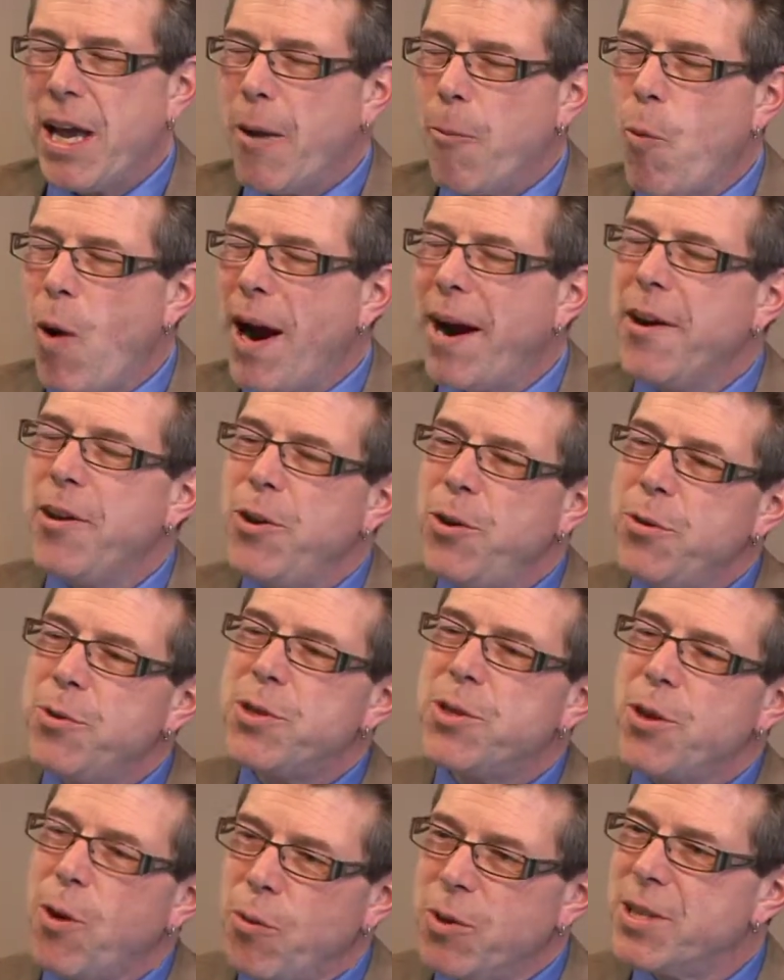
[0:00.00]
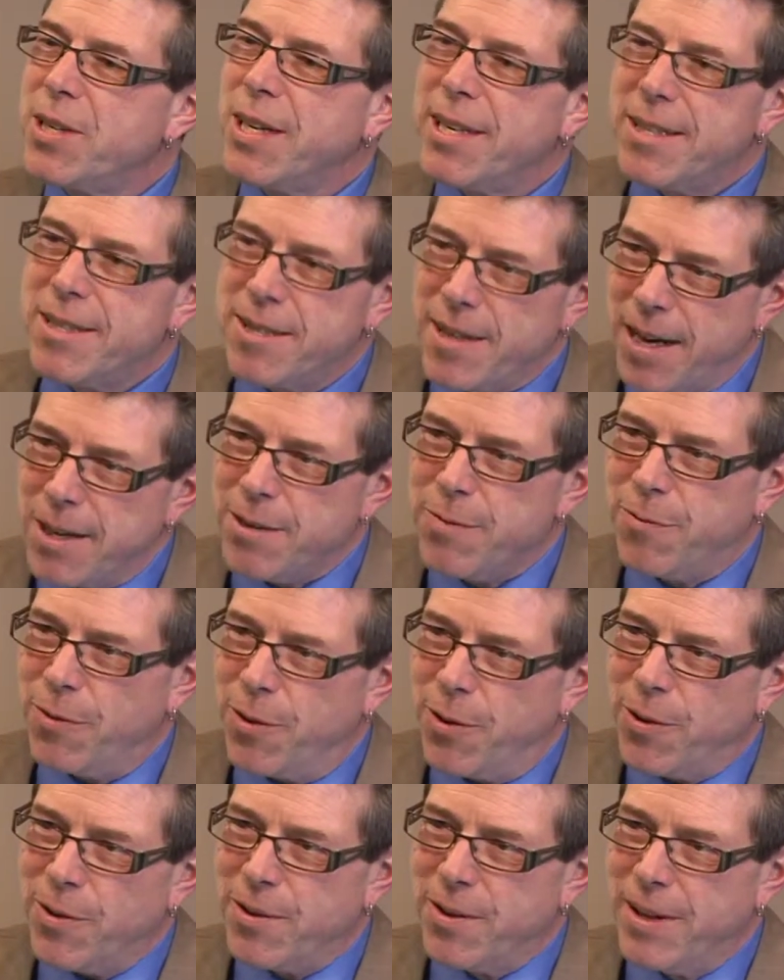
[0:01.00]
why are you so
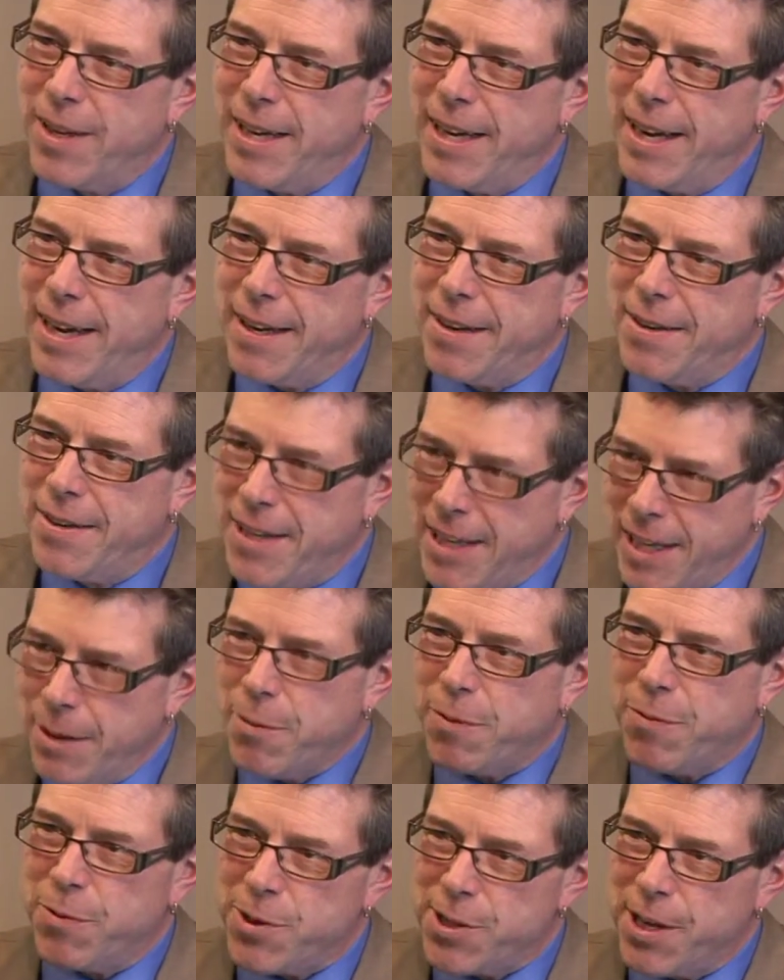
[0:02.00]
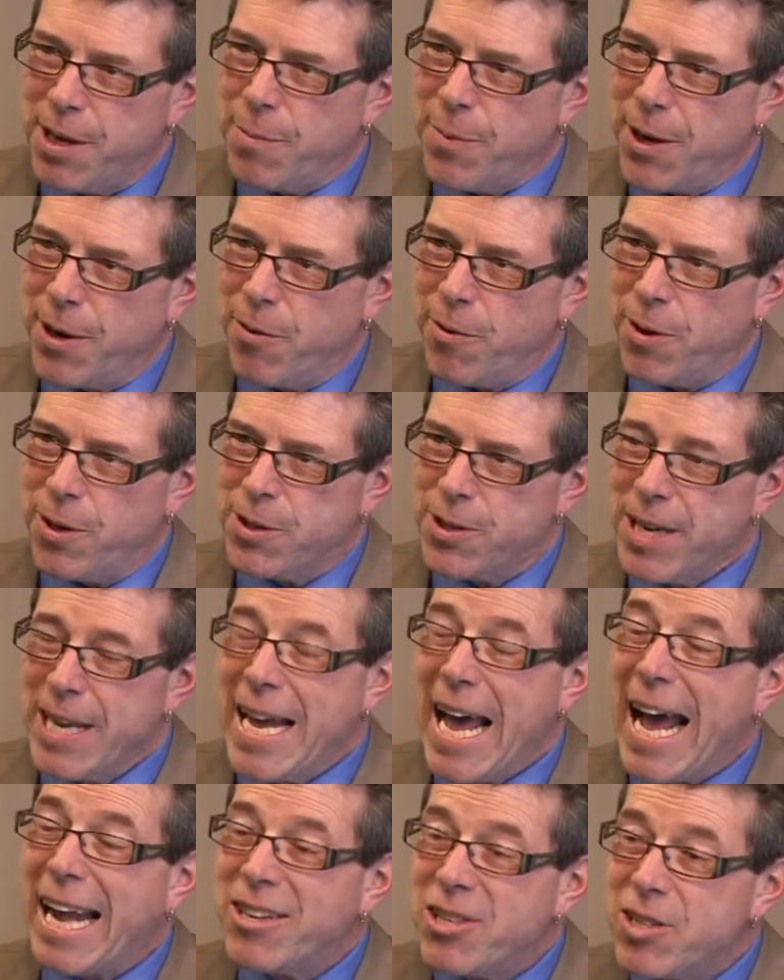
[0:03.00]
successful at dealing with for sale by owners
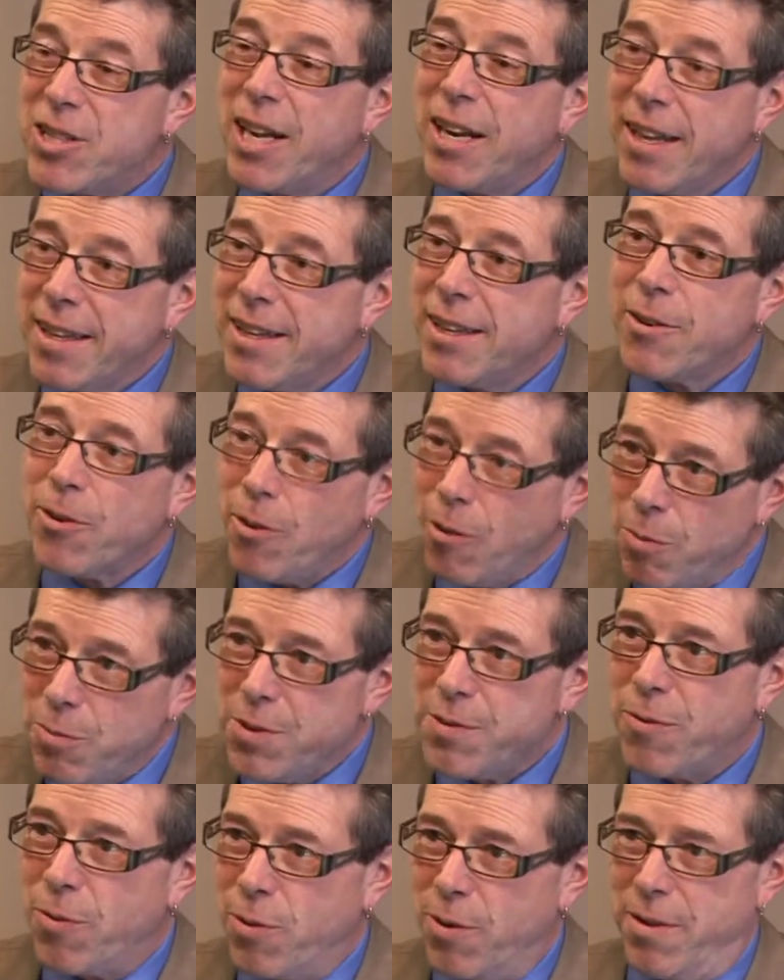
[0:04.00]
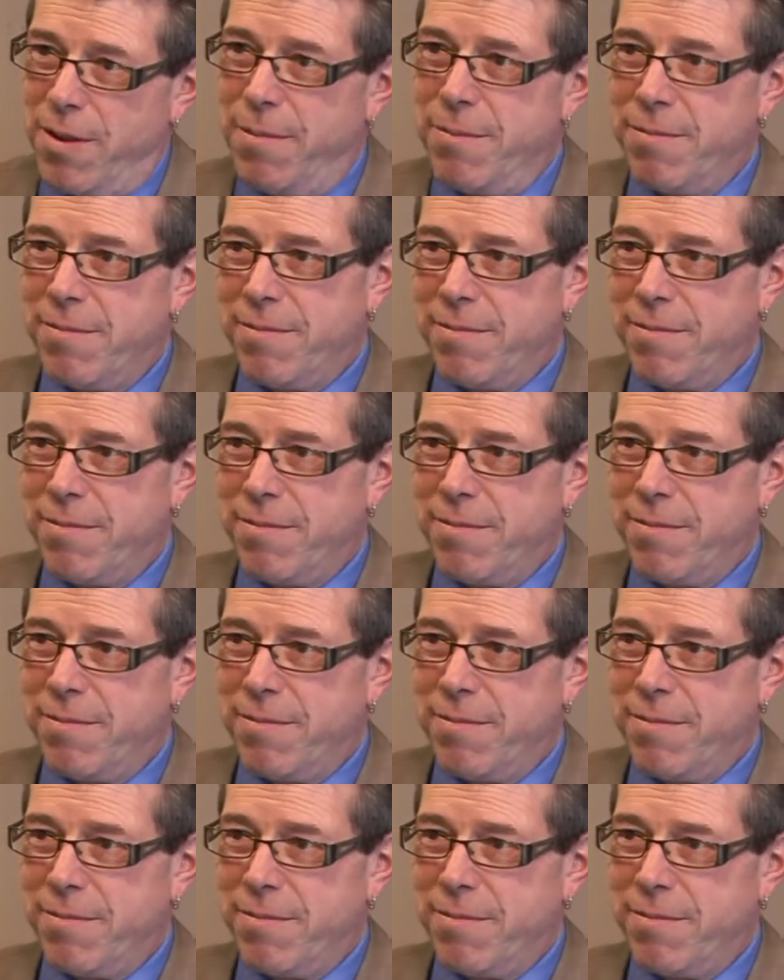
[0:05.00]
and selling their homes for them?